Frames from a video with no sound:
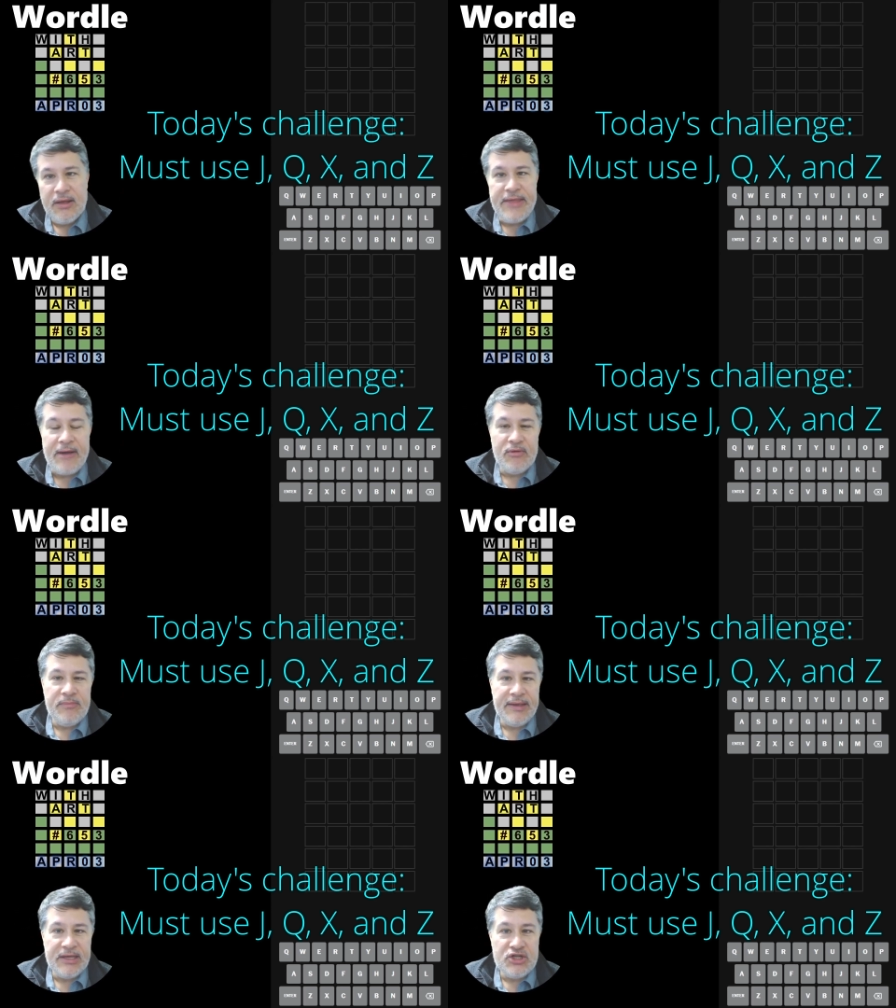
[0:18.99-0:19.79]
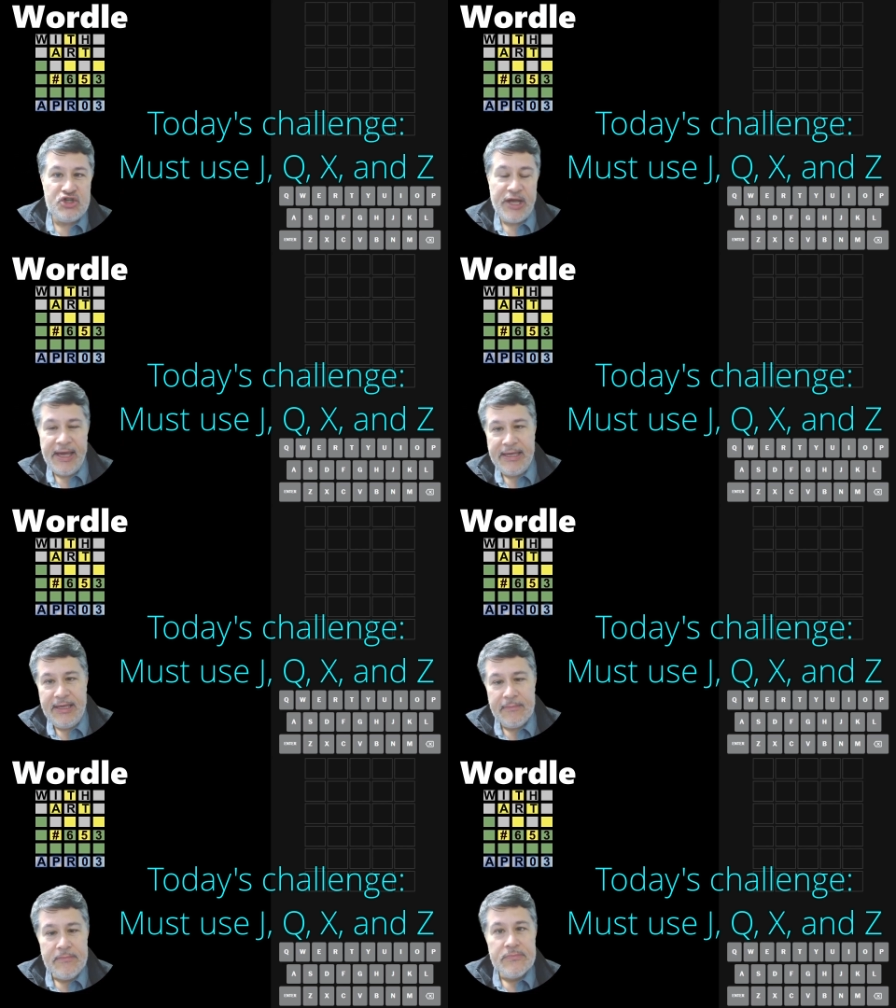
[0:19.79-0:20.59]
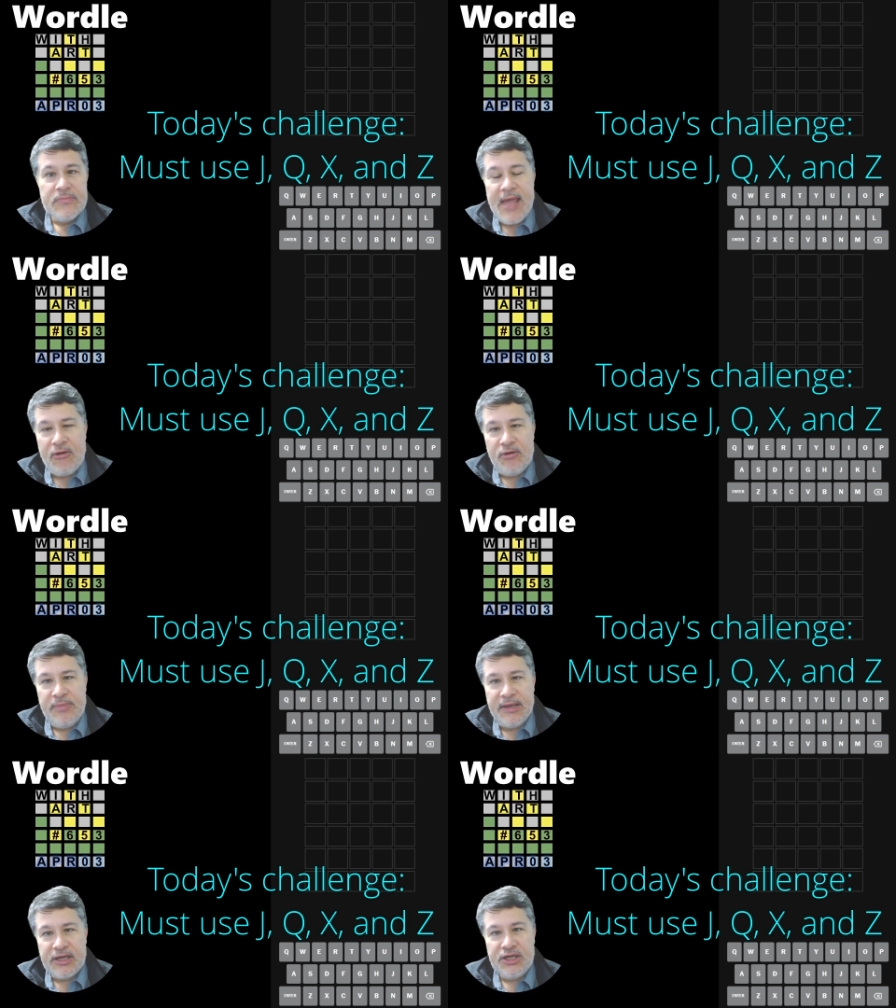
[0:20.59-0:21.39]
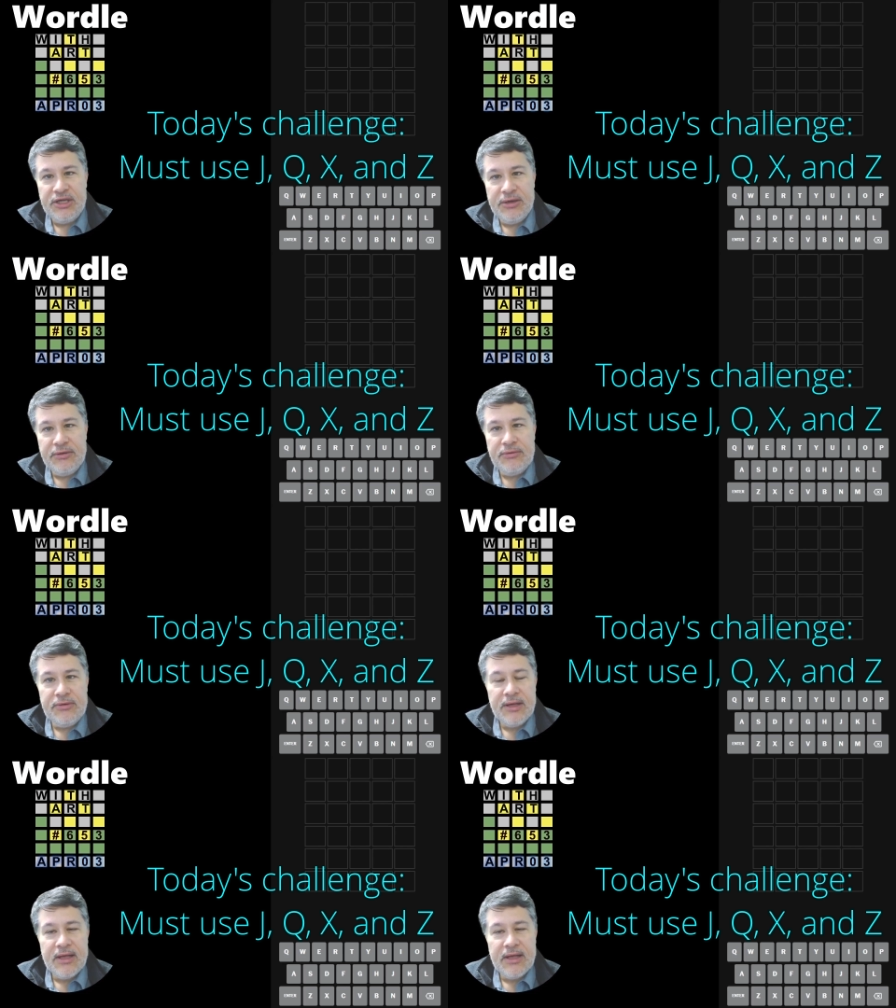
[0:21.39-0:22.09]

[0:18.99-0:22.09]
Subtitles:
That would be a J, that would be a Q,